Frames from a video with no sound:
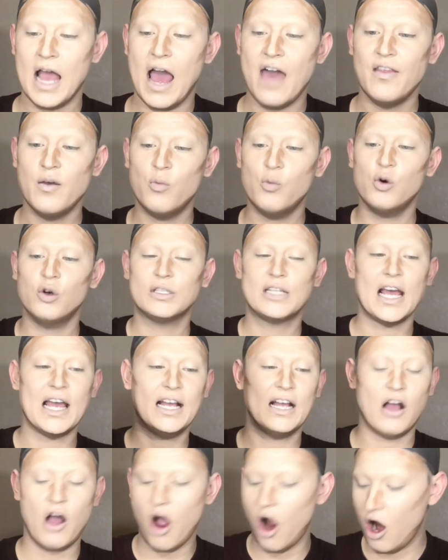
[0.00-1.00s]
And then we'll
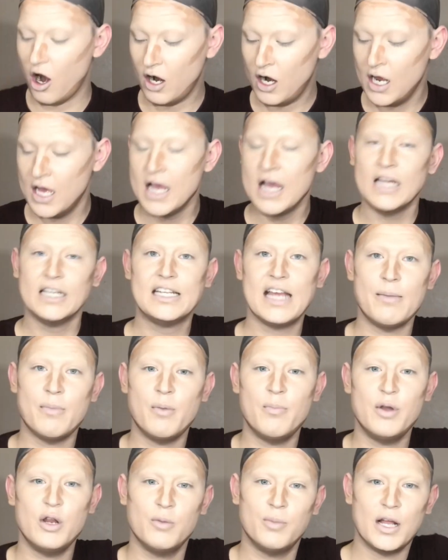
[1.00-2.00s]
take our
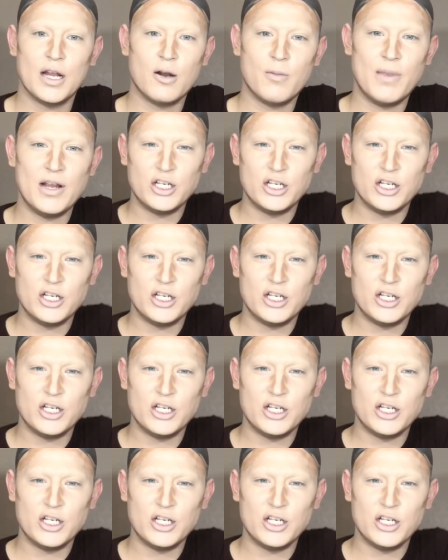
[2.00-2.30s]
dampened beauty blender.